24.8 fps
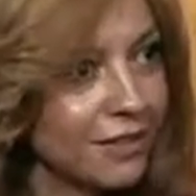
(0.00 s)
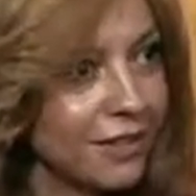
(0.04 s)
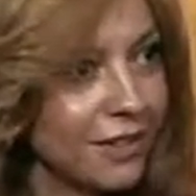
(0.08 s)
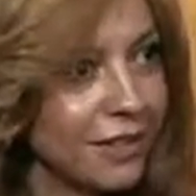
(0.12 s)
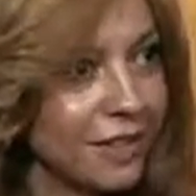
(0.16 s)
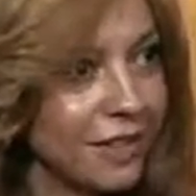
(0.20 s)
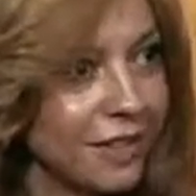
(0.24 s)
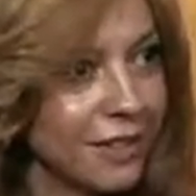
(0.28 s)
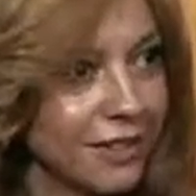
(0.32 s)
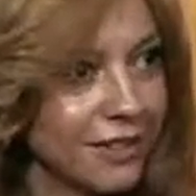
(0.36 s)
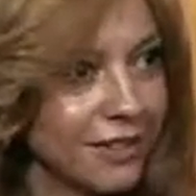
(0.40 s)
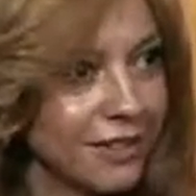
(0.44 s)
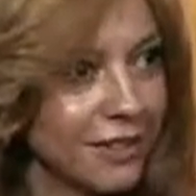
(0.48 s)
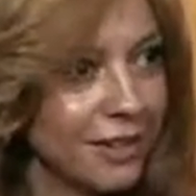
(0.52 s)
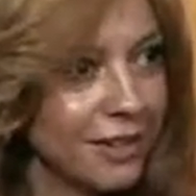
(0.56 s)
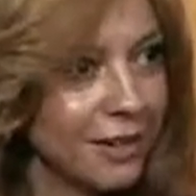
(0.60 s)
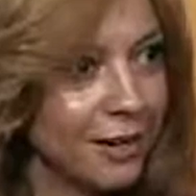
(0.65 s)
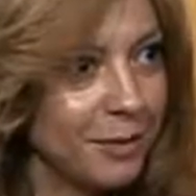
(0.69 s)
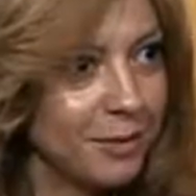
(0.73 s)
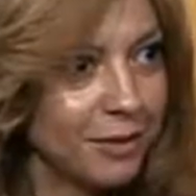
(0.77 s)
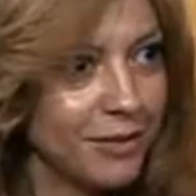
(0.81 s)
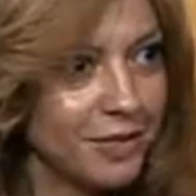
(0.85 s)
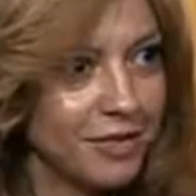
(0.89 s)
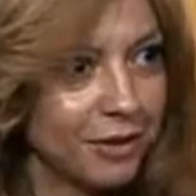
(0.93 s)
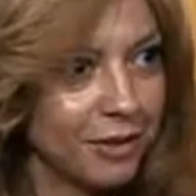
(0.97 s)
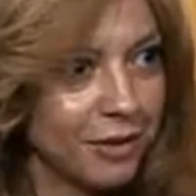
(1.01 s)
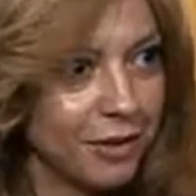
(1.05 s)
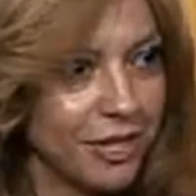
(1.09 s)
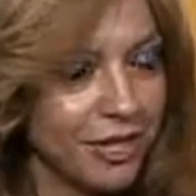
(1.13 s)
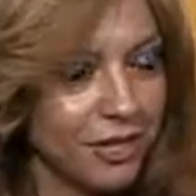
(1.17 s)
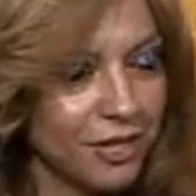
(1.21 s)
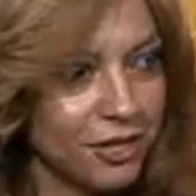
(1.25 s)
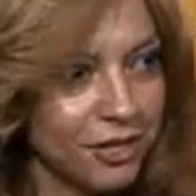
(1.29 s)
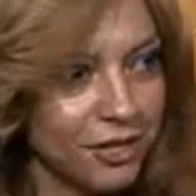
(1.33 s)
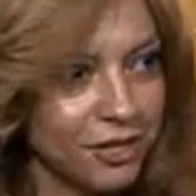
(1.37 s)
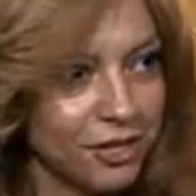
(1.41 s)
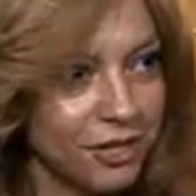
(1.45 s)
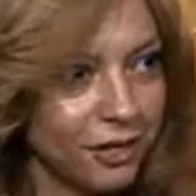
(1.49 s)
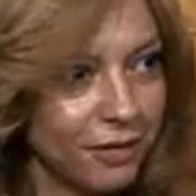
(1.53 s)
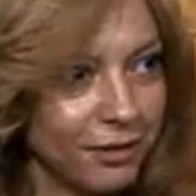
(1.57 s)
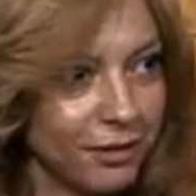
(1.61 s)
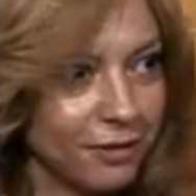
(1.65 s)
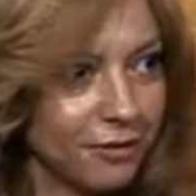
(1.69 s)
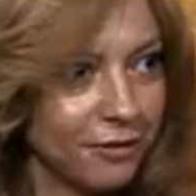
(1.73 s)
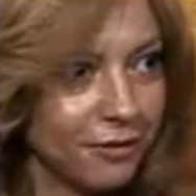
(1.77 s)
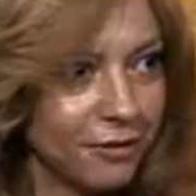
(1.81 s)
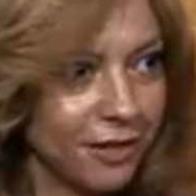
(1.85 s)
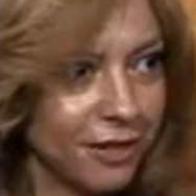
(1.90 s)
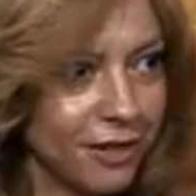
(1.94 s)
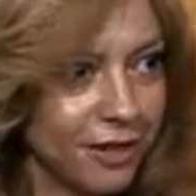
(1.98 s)
And it's a great
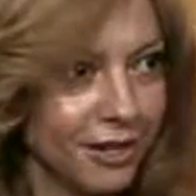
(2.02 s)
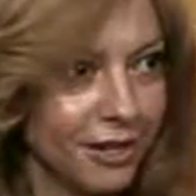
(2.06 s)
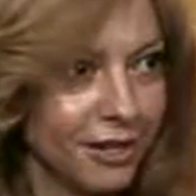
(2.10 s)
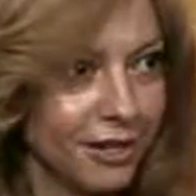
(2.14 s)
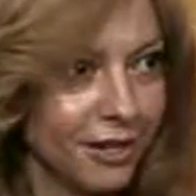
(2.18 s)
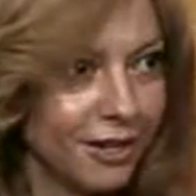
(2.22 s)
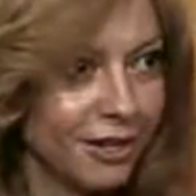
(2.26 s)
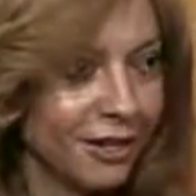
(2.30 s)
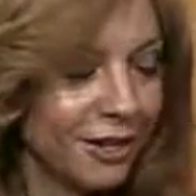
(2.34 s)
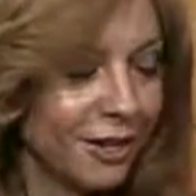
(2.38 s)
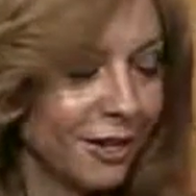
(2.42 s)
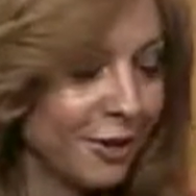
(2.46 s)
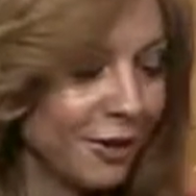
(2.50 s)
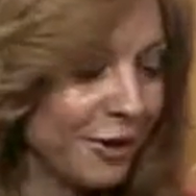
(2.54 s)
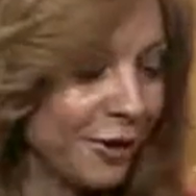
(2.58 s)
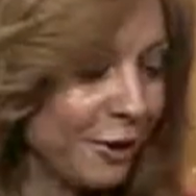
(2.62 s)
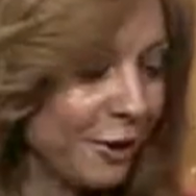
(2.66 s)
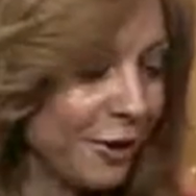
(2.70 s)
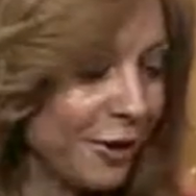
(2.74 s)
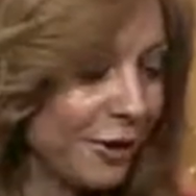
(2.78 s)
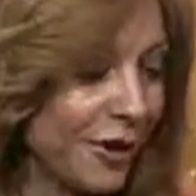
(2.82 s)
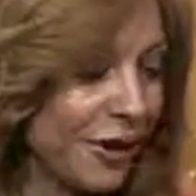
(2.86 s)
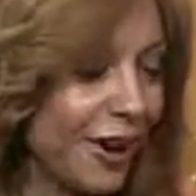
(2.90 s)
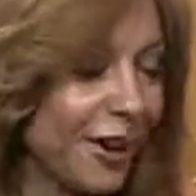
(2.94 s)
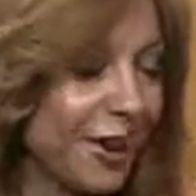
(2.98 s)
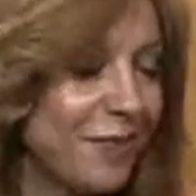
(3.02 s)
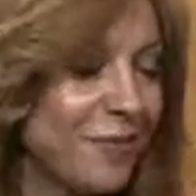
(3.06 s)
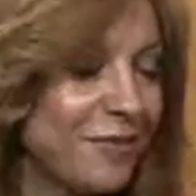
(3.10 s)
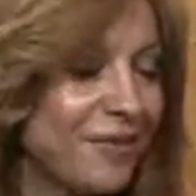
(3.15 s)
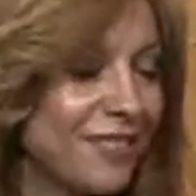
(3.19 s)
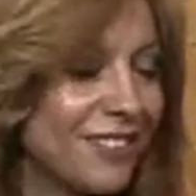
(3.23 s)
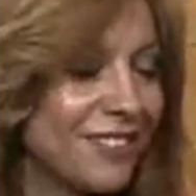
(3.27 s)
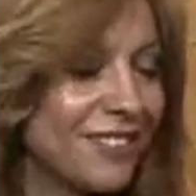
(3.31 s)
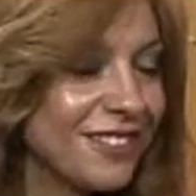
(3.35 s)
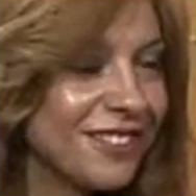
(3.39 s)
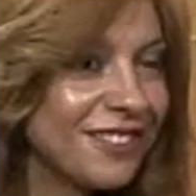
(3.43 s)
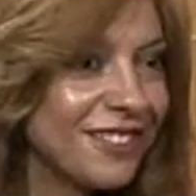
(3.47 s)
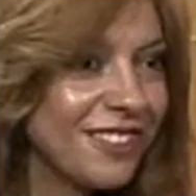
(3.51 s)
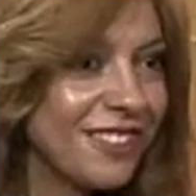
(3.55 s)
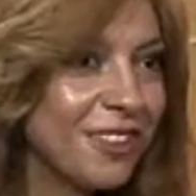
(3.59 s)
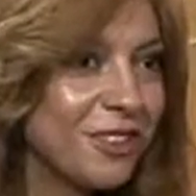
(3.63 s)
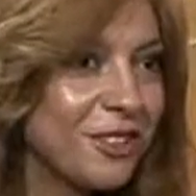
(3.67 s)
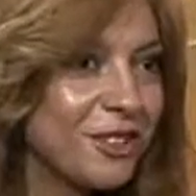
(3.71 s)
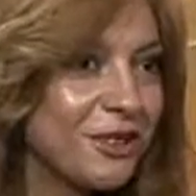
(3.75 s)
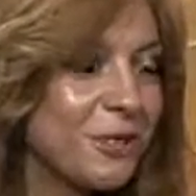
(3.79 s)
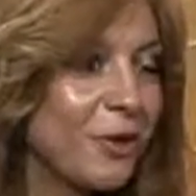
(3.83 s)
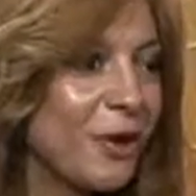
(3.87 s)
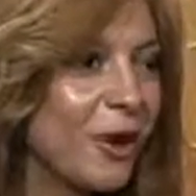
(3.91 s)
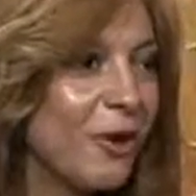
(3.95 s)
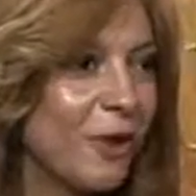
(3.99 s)
initiative, DA Leone. Tell
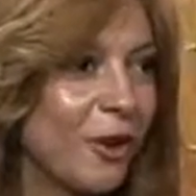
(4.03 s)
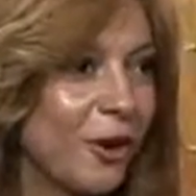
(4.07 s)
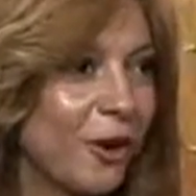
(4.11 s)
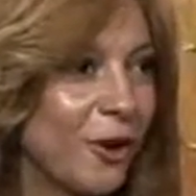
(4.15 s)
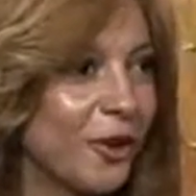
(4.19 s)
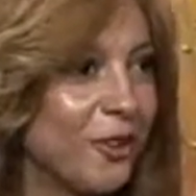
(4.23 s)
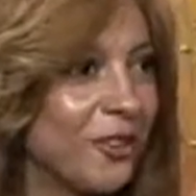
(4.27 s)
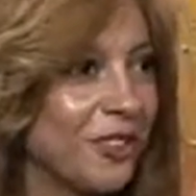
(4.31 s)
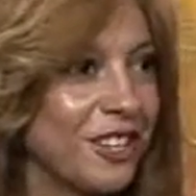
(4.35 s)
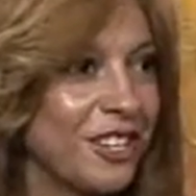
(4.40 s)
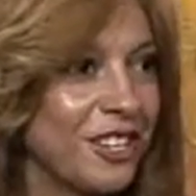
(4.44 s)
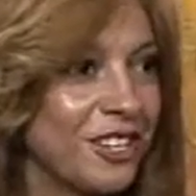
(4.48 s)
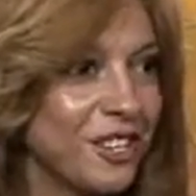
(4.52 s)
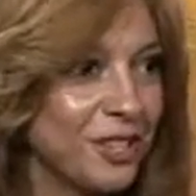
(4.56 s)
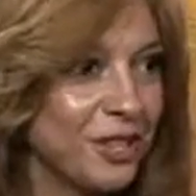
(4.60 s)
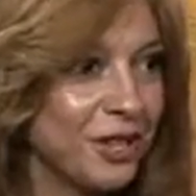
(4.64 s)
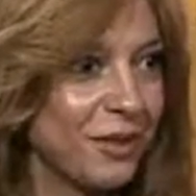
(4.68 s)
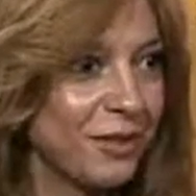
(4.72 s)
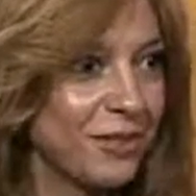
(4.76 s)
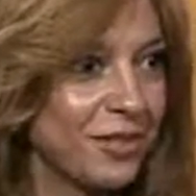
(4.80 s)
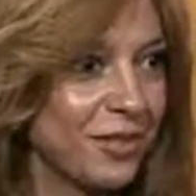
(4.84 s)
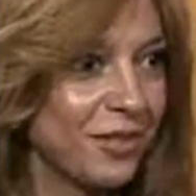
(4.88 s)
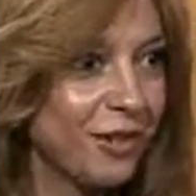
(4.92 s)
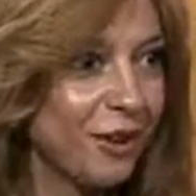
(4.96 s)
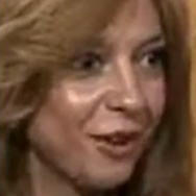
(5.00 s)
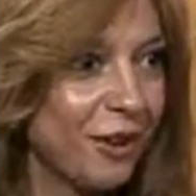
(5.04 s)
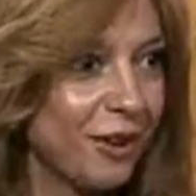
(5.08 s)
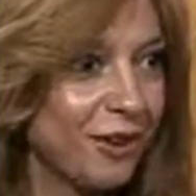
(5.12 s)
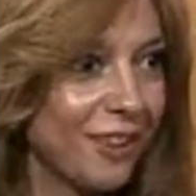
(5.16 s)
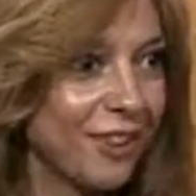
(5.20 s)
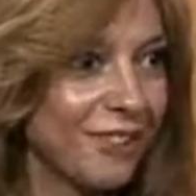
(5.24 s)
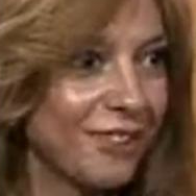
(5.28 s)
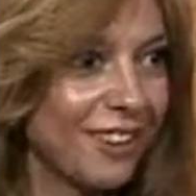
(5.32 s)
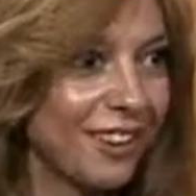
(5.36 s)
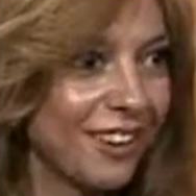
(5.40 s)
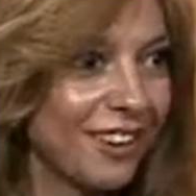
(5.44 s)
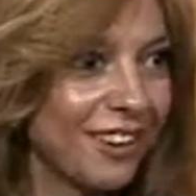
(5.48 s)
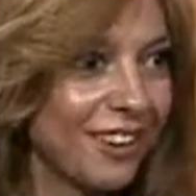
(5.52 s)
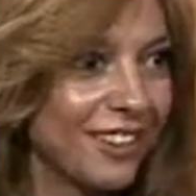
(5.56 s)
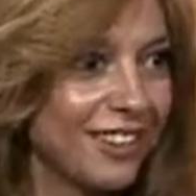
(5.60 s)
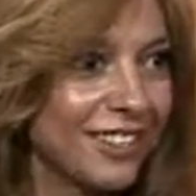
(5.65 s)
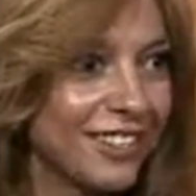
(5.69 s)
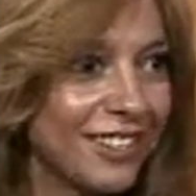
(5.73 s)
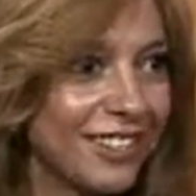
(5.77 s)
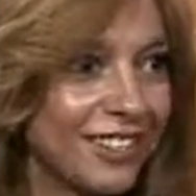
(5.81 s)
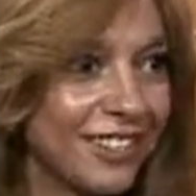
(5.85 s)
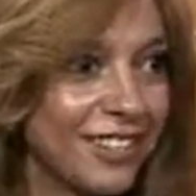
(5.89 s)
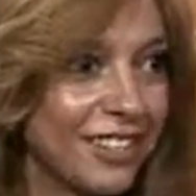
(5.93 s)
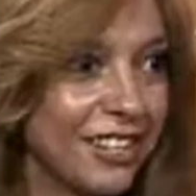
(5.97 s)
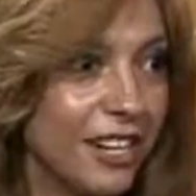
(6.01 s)
us more about other initiatives in your office that are
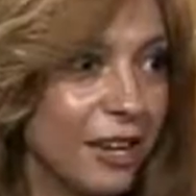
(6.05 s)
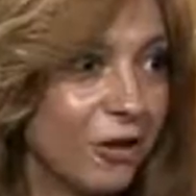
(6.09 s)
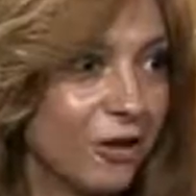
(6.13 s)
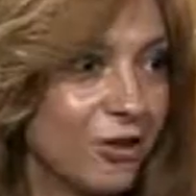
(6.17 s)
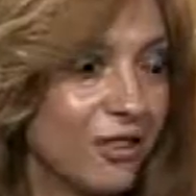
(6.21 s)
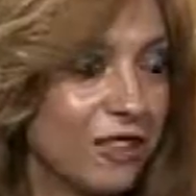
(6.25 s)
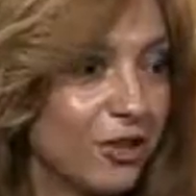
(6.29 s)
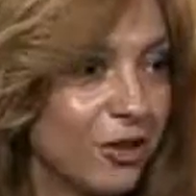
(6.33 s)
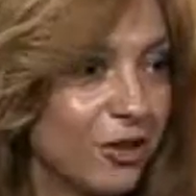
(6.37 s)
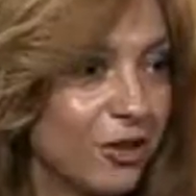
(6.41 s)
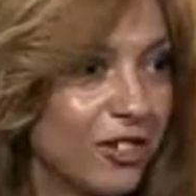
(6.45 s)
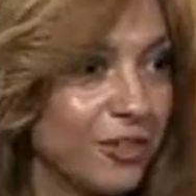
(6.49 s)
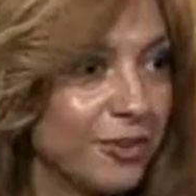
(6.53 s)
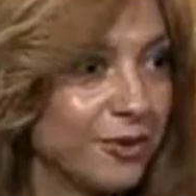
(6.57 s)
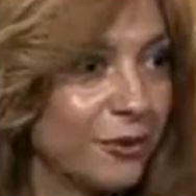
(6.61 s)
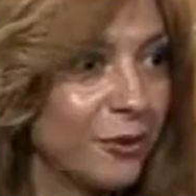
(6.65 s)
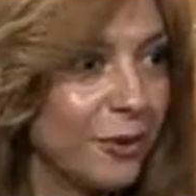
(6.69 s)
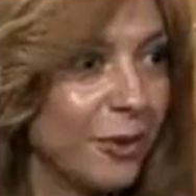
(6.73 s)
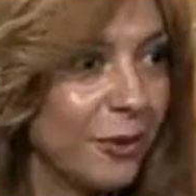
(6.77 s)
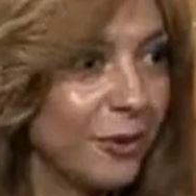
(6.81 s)
of interest to them.